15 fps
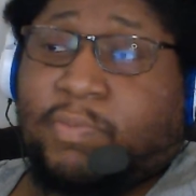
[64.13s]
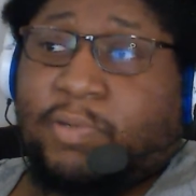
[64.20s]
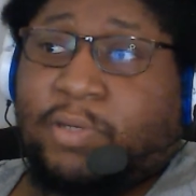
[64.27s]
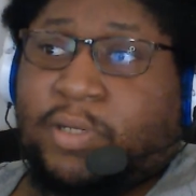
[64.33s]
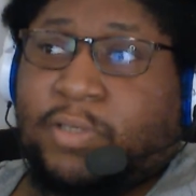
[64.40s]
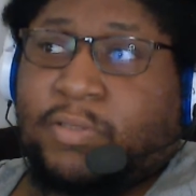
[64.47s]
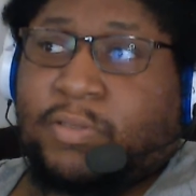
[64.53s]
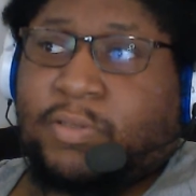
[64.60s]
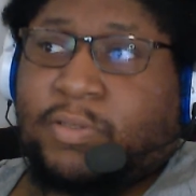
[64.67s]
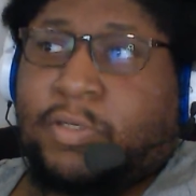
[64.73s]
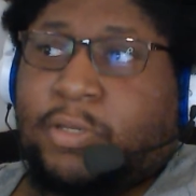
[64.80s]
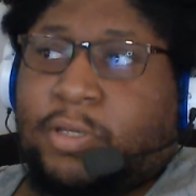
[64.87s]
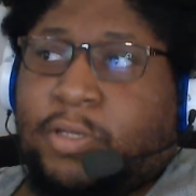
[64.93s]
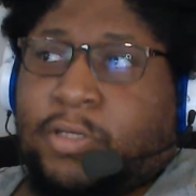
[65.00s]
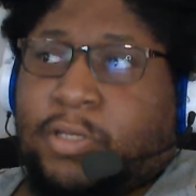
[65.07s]
but
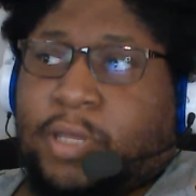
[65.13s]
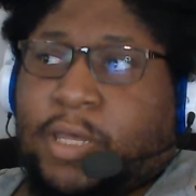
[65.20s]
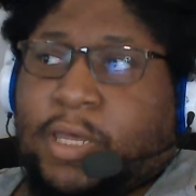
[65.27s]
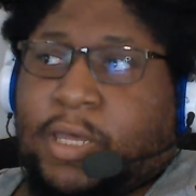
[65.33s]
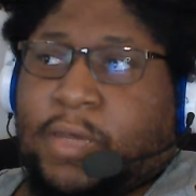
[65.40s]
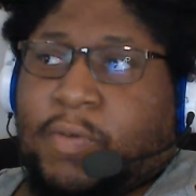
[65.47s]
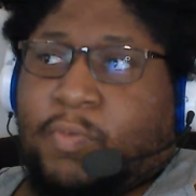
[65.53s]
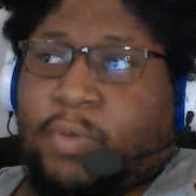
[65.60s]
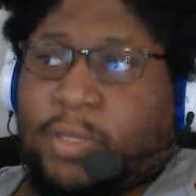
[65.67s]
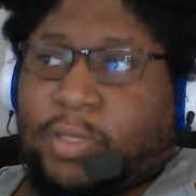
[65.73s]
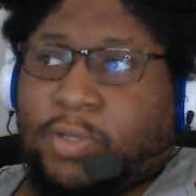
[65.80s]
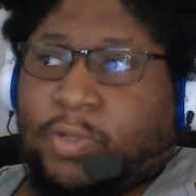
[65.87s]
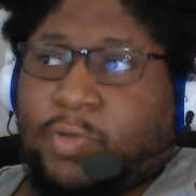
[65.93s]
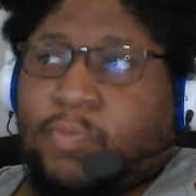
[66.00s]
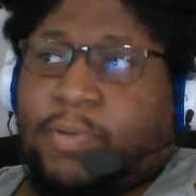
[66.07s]
I
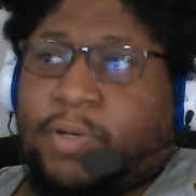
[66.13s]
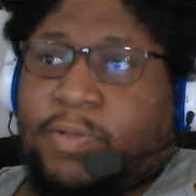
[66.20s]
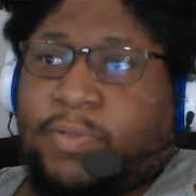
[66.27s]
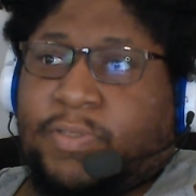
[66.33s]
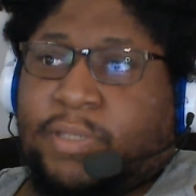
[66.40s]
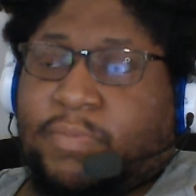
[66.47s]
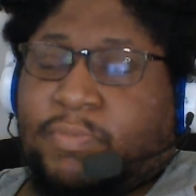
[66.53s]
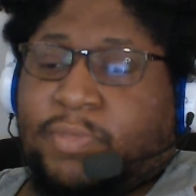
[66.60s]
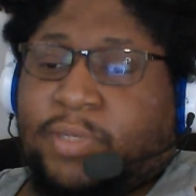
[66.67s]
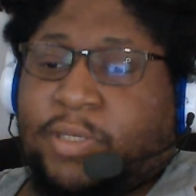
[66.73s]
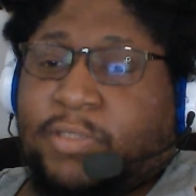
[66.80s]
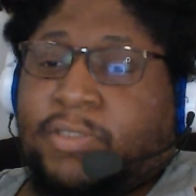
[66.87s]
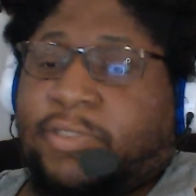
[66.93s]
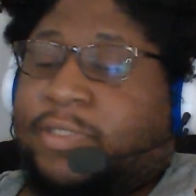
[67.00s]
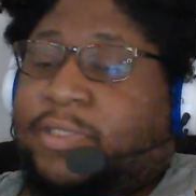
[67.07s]
will post
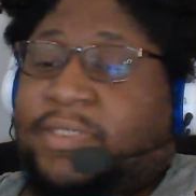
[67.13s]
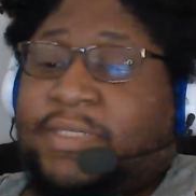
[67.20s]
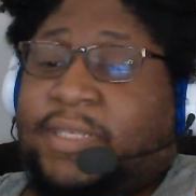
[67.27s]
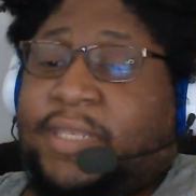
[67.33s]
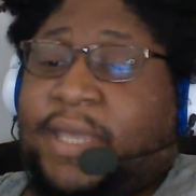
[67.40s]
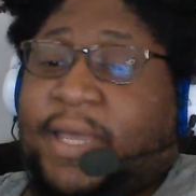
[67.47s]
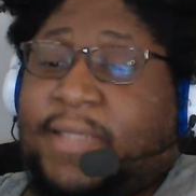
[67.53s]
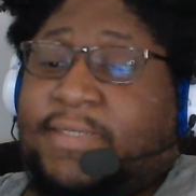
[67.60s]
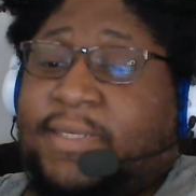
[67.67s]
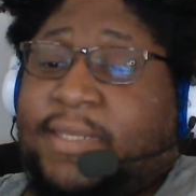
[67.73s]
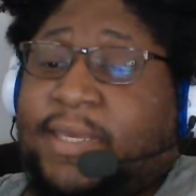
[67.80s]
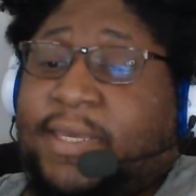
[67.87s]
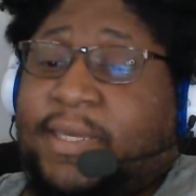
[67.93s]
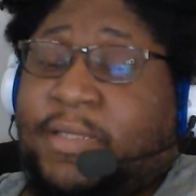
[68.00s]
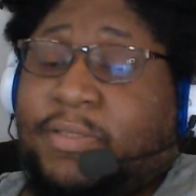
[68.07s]
something, just not
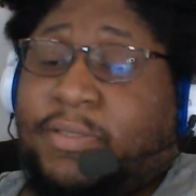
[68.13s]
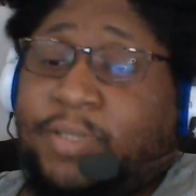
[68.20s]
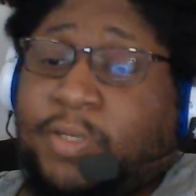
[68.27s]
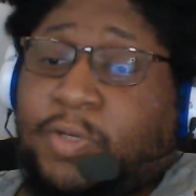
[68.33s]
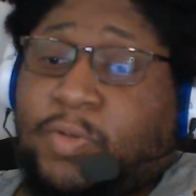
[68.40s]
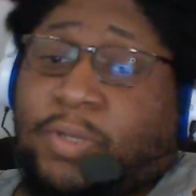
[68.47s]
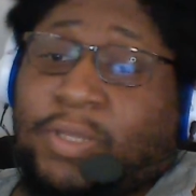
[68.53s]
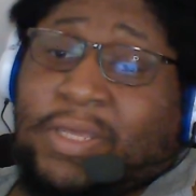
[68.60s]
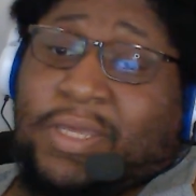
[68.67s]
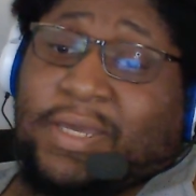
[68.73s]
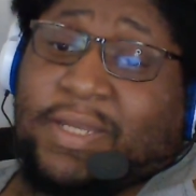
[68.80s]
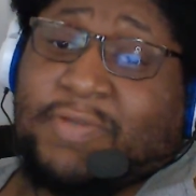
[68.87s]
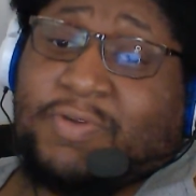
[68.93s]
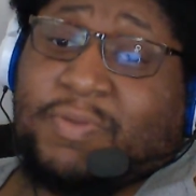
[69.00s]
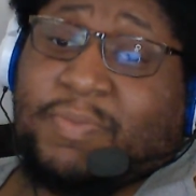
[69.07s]
today. So
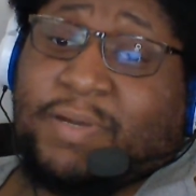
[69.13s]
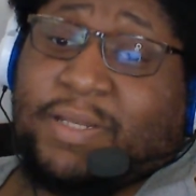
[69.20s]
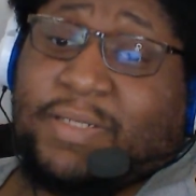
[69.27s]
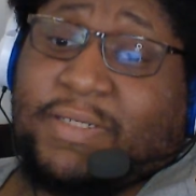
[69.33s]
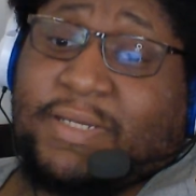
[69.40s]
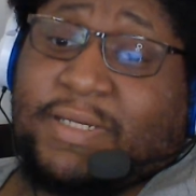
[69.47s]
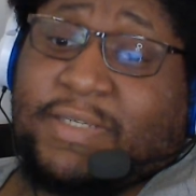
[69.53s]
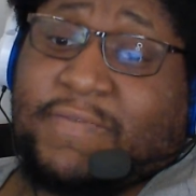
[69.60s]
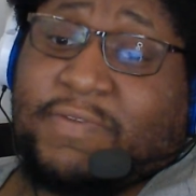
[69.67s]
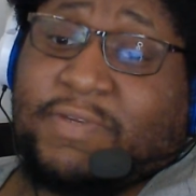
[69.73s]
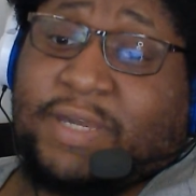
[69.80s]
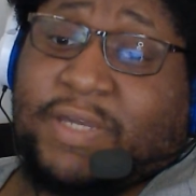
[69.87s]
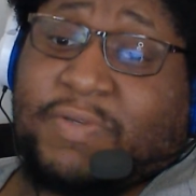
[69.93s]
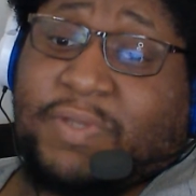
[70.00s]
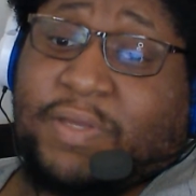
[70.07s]
I do apologize if you
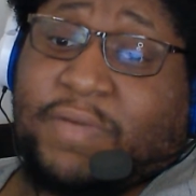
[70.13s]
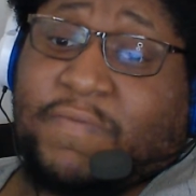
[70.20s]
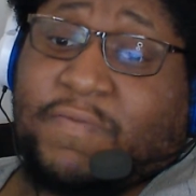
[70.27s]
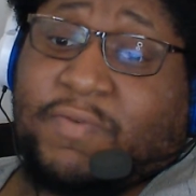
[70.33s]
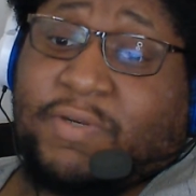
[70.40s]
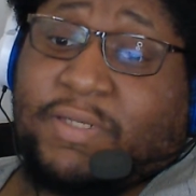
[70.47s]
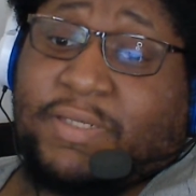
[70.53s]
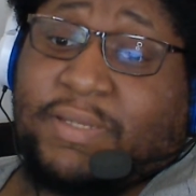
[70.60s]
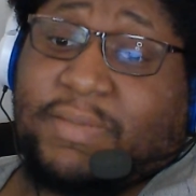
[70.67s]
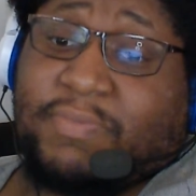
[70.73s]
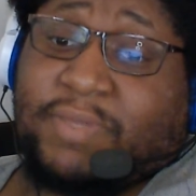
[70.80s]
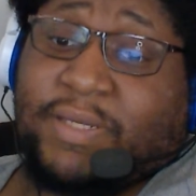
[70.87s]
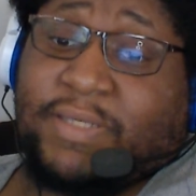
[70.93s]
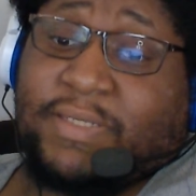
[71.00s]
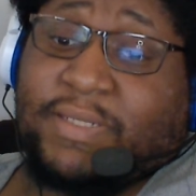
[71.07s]
guys are looking forward to
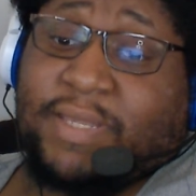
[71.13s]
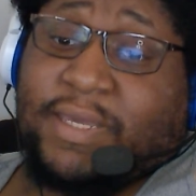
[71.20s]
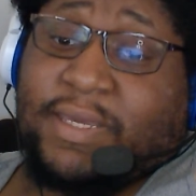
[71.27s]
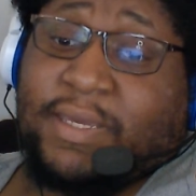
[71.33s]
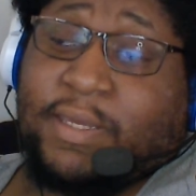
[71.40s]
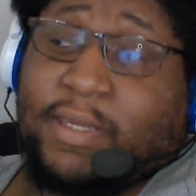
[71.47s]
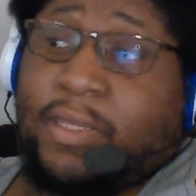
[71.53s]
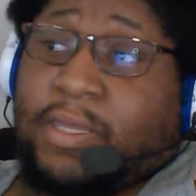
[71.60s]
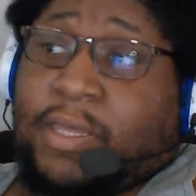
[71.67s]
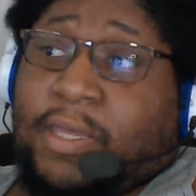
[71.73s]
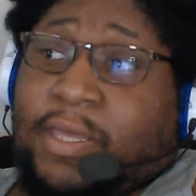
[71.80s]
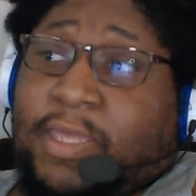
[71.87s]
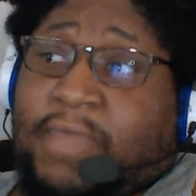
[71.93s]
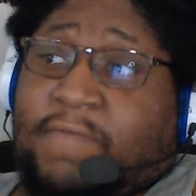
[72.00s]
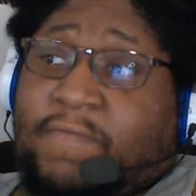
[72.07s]
something today.
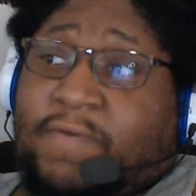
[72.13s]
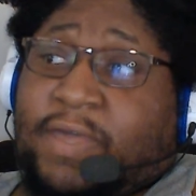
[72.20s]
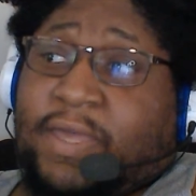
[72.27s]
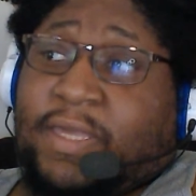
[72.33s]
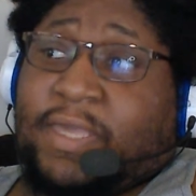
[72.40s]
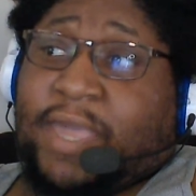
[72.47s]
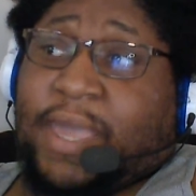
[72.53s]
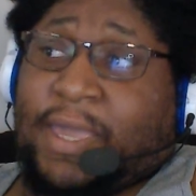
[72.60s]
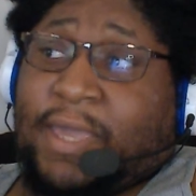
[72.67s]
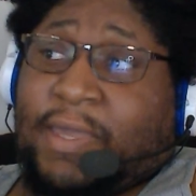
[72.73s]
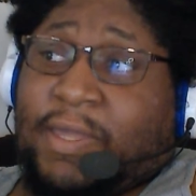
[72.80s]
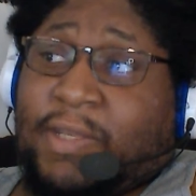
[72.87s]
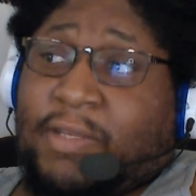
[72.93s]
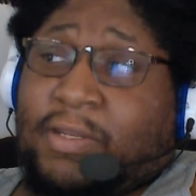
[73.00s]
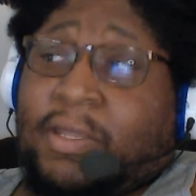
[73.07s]
If I
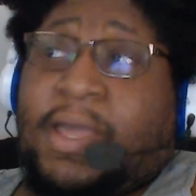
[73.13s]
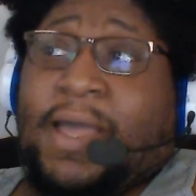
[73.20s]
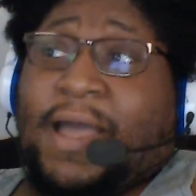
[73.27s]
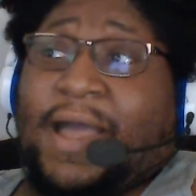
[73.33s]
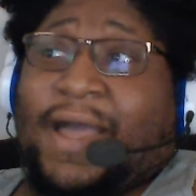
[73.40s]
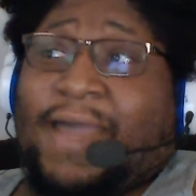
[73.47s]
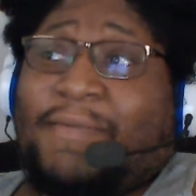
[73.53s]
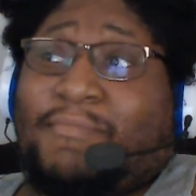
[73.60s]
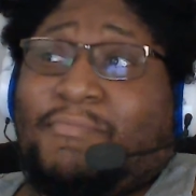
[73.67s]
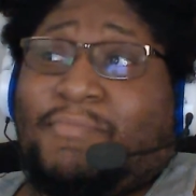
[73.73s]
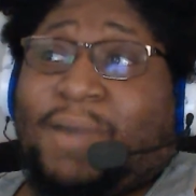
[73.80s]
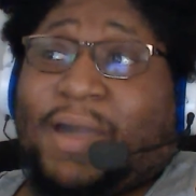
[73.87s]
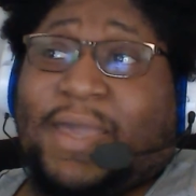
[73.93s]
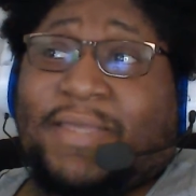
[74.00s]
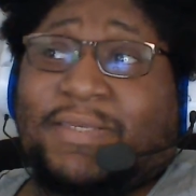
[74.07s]
can, I
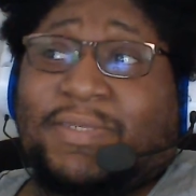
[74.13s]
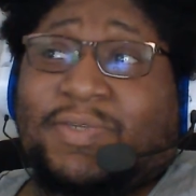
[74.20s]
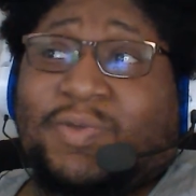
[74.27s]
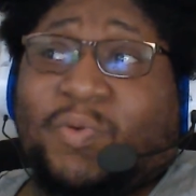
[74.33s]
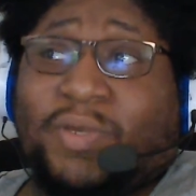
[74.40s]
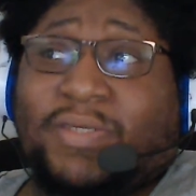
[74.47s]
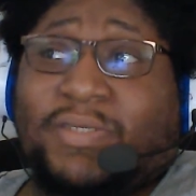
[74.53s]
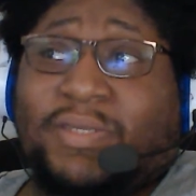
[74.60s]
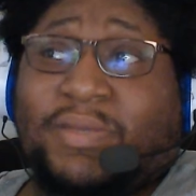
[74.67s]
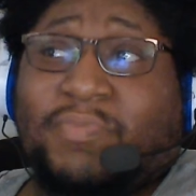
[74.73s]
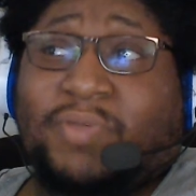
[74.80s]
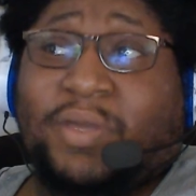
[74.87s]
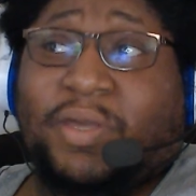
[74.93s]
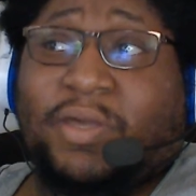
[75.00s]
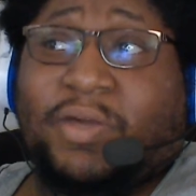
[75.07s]
might squeeze
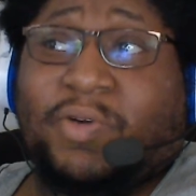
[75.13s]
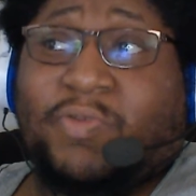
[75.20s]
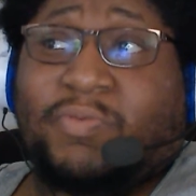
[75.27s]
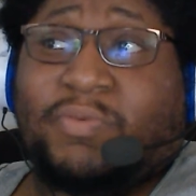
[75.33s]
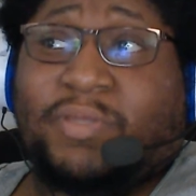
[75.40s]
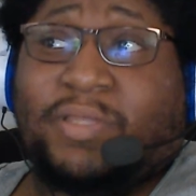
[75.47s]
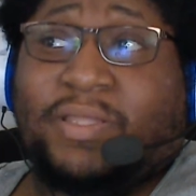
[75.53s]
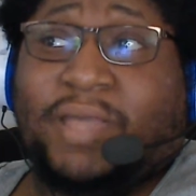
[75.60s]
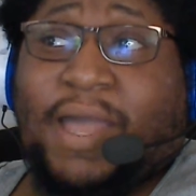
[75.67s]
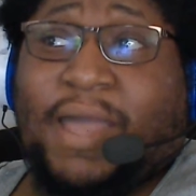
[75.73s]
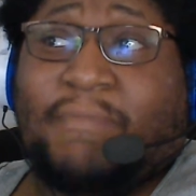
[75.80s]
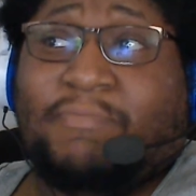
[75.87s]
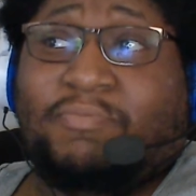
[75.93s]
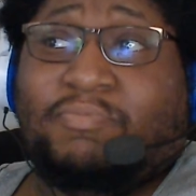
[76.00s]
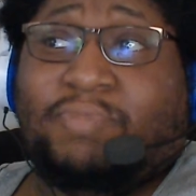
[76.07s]
something out.
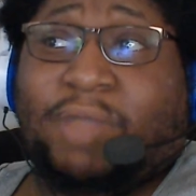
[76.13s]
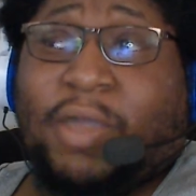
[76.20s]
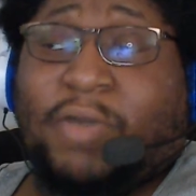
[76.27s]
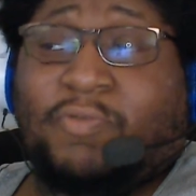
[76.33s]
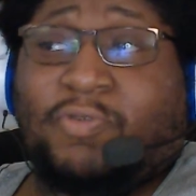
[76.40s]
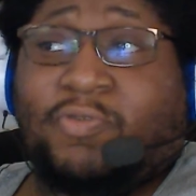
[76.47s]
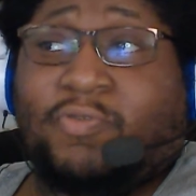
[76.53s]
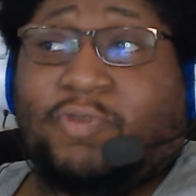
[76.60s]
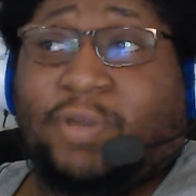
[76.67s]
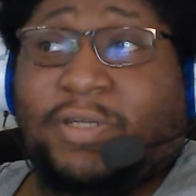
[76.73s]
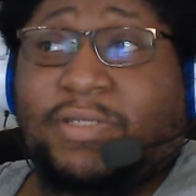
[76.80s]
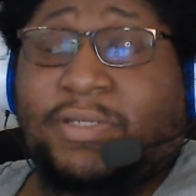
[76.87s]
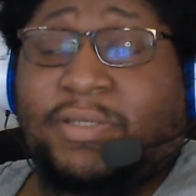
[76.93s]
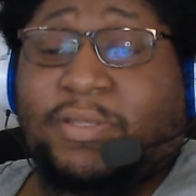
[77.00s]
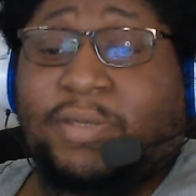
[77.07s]
I'm not going to
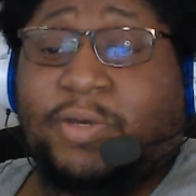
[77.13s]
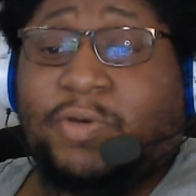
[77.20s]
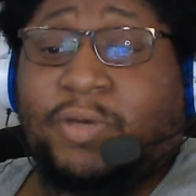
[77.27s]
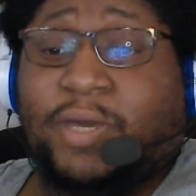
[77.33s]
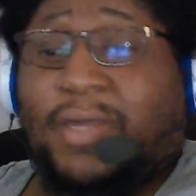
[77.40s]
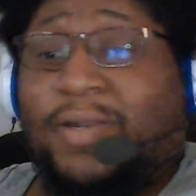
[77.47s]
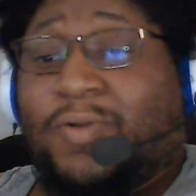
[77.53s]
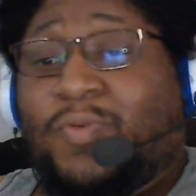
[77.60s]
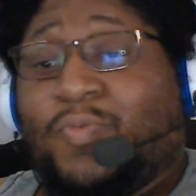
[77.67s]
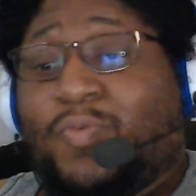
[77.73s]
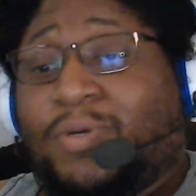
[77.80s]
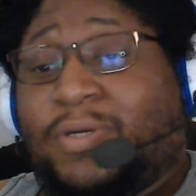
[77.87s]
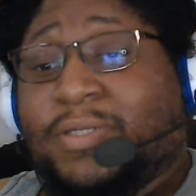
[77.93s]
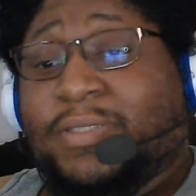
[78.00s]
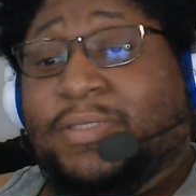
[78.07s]
rush it though. I don't
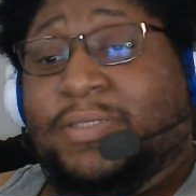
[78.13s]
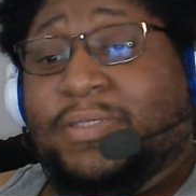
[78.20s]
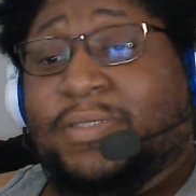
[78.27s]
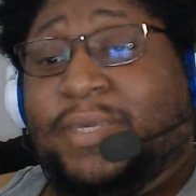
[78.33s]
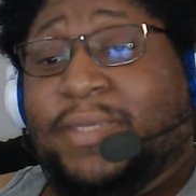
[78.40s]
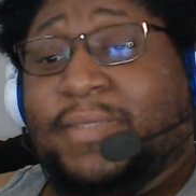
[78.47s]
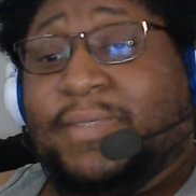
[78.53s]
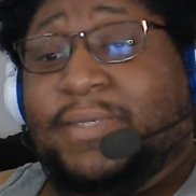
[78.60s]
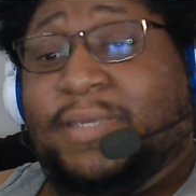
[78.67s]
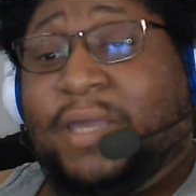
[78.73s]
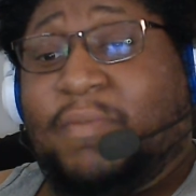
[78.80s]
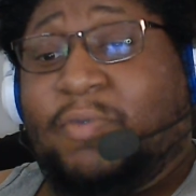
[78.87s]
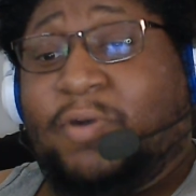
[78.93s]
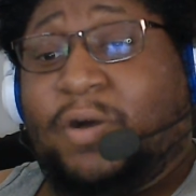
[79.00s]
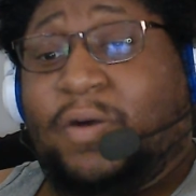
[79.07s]
want it to
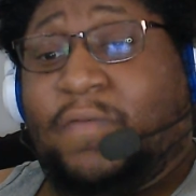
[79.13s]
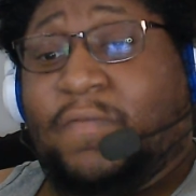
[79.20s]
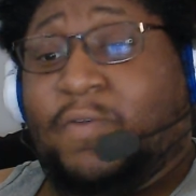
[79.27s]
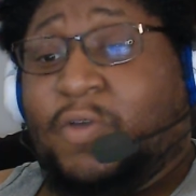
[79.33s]
come off